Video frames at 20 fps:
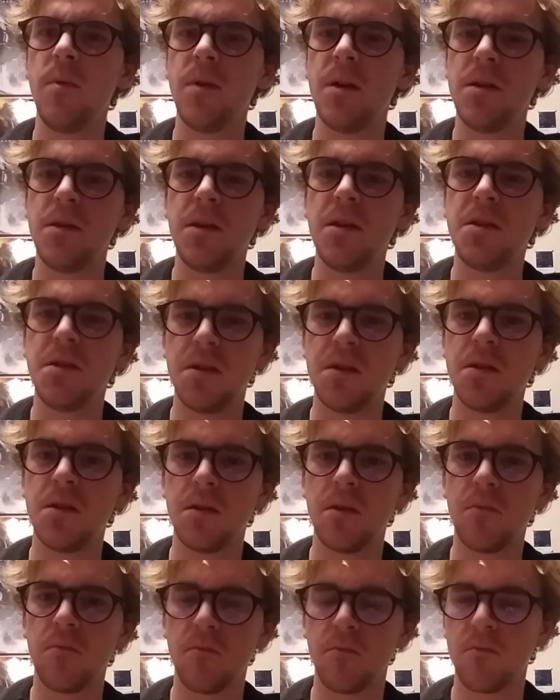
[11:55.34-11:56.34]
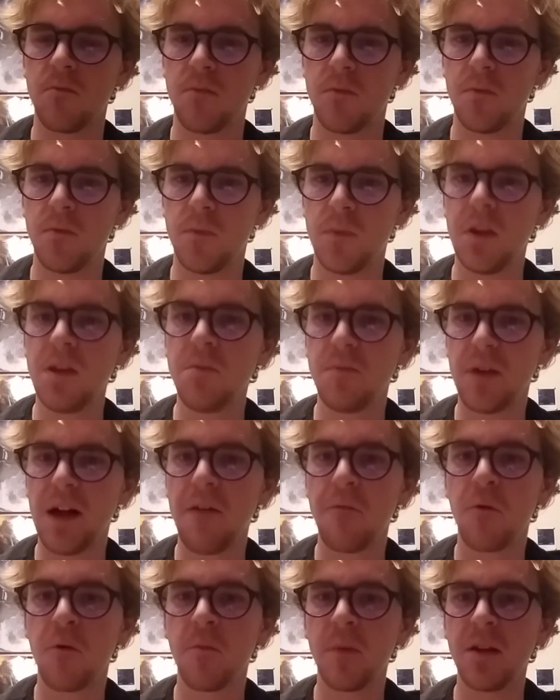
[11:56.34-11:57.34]
this this
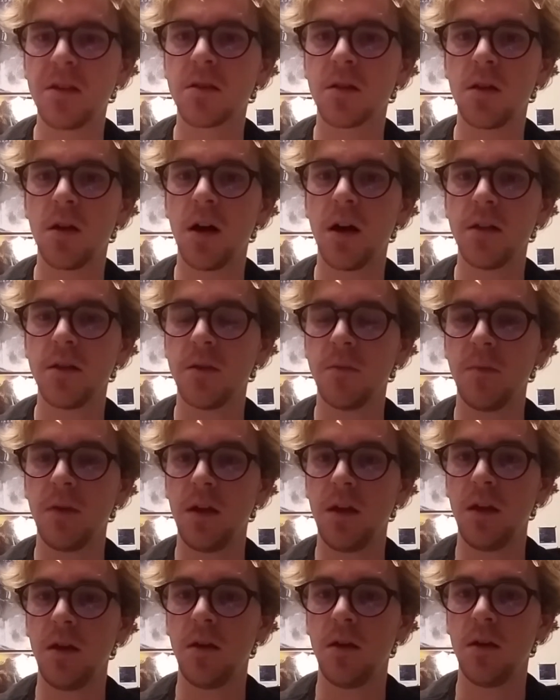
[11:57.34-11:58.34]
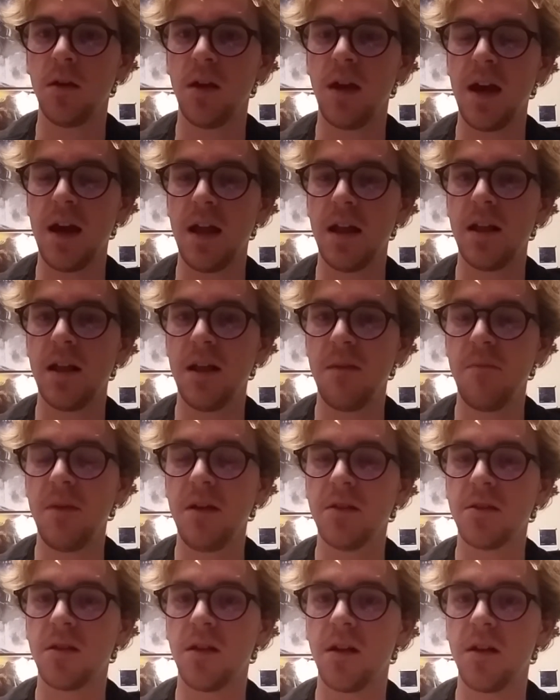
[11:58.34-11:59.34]
platform means a lot to me, and it
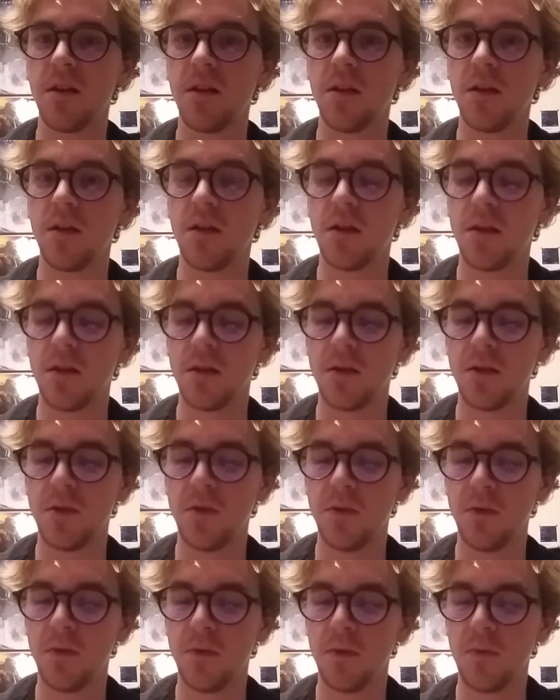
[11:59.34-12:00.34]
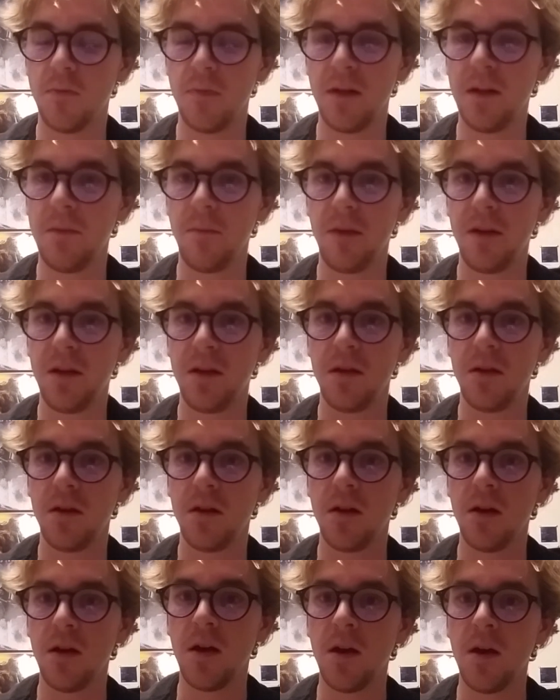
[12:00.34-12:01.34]
means a lot to many many
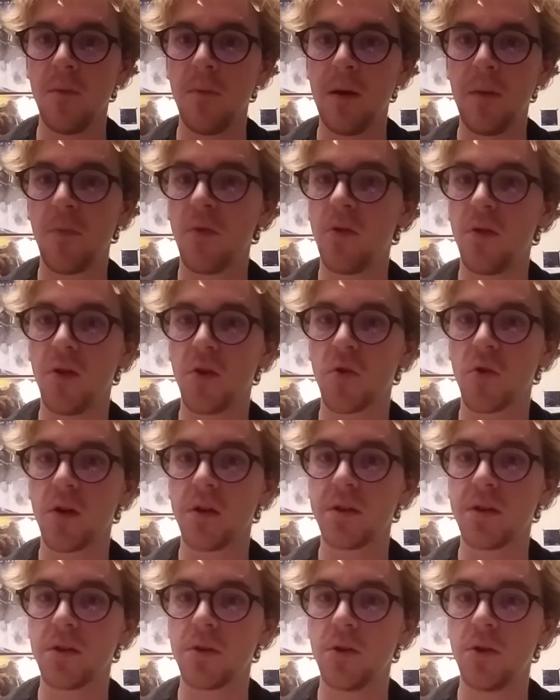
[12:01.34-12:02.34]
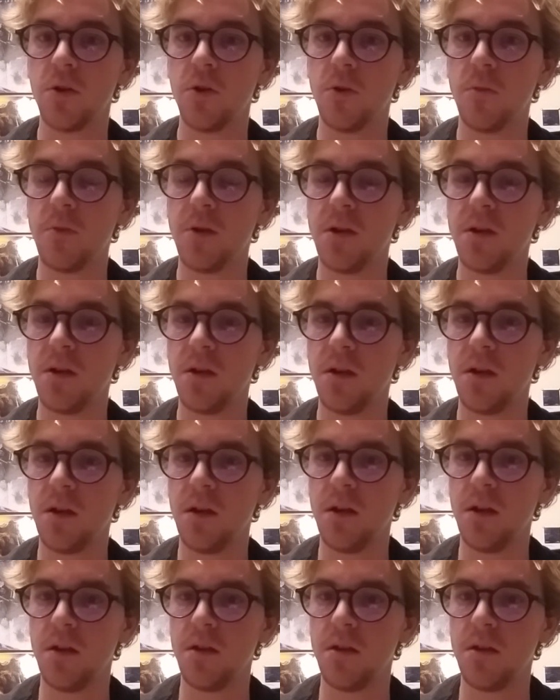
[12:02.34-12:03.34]
people across the globe.
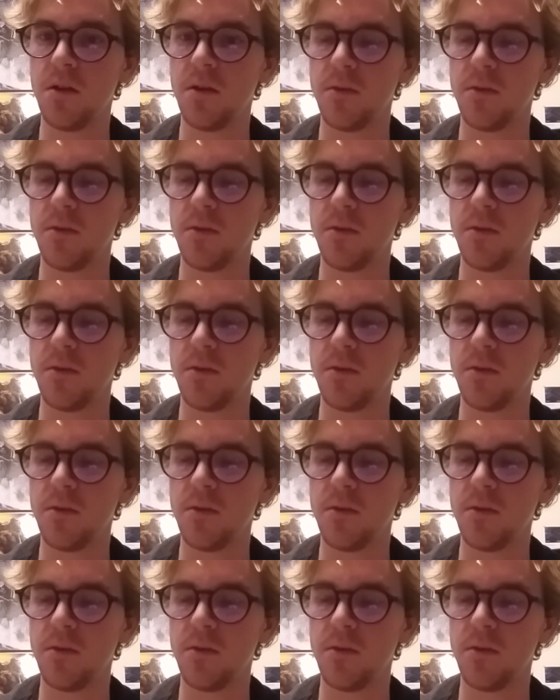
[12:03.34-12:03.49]
And